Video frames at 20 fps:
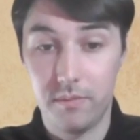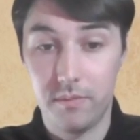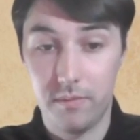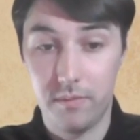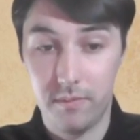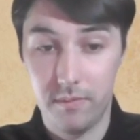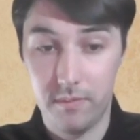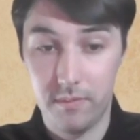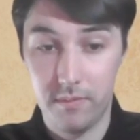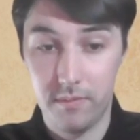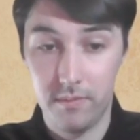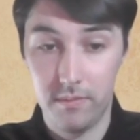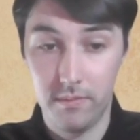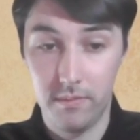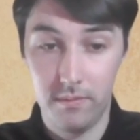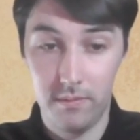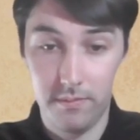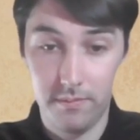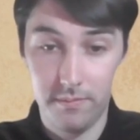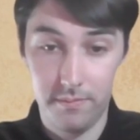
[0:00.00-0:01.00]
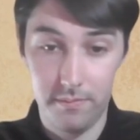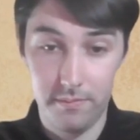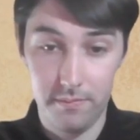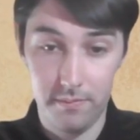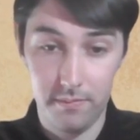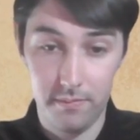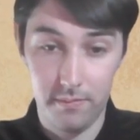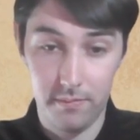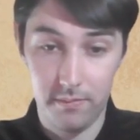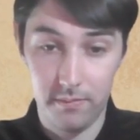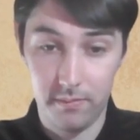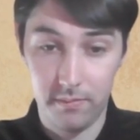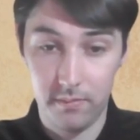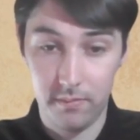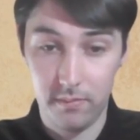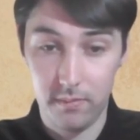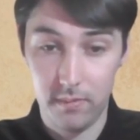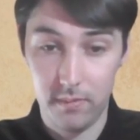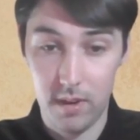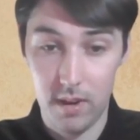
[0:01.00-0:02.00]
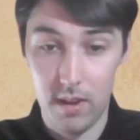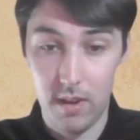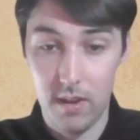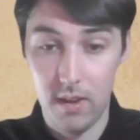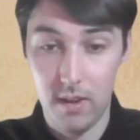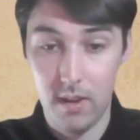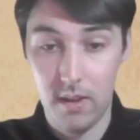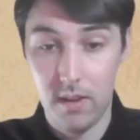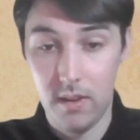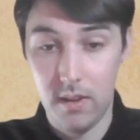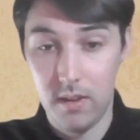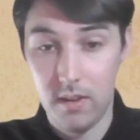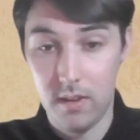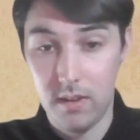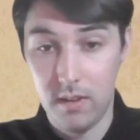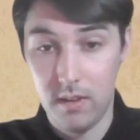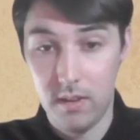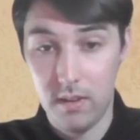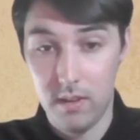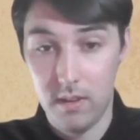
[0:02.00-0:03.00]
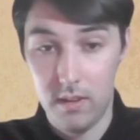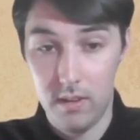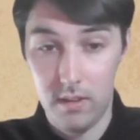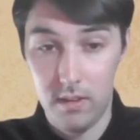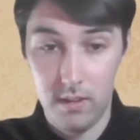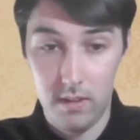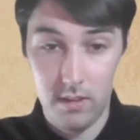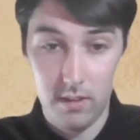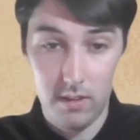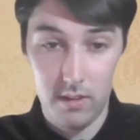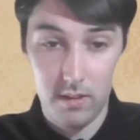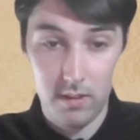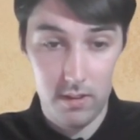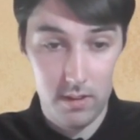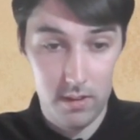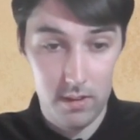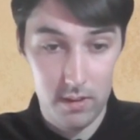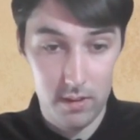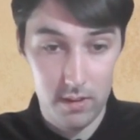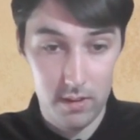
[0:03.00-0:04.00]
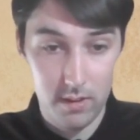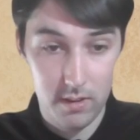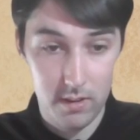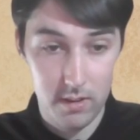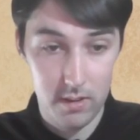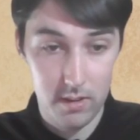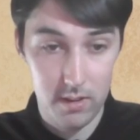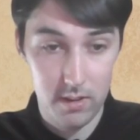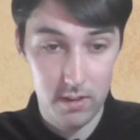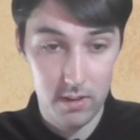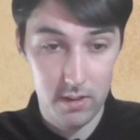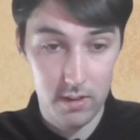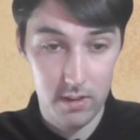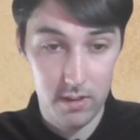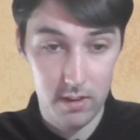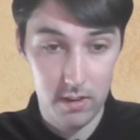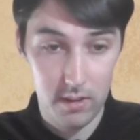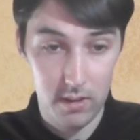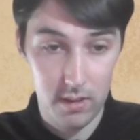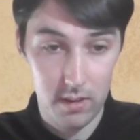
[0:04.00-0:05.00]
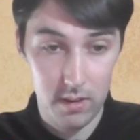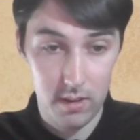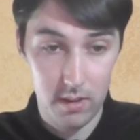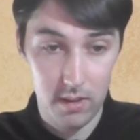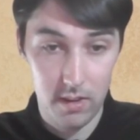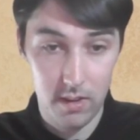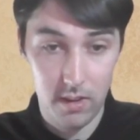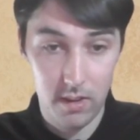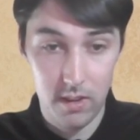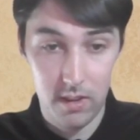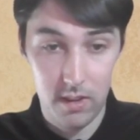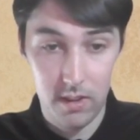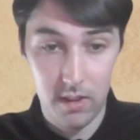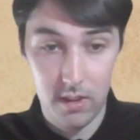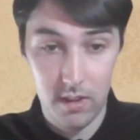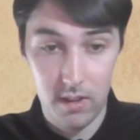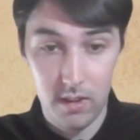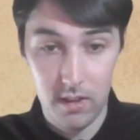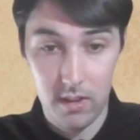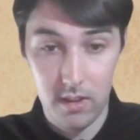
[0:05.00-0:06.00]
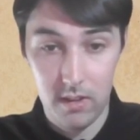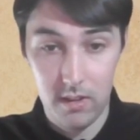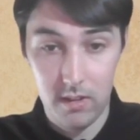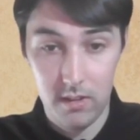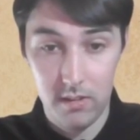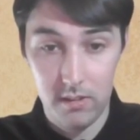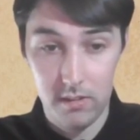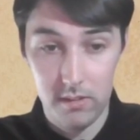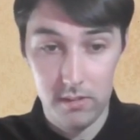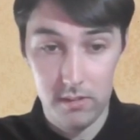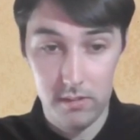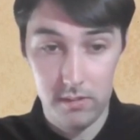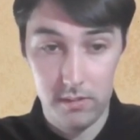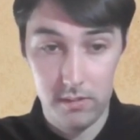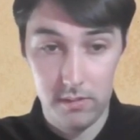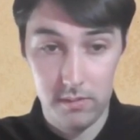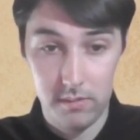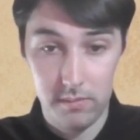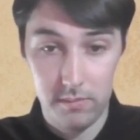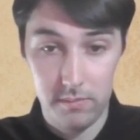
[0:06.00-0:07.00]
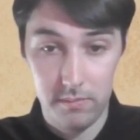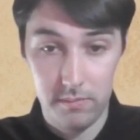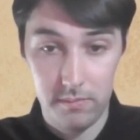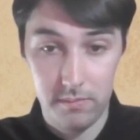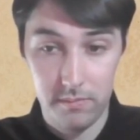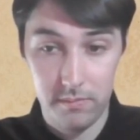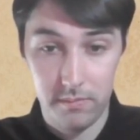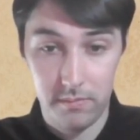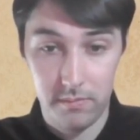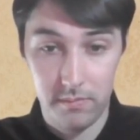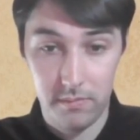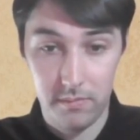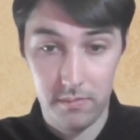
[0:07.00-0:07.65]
(silent)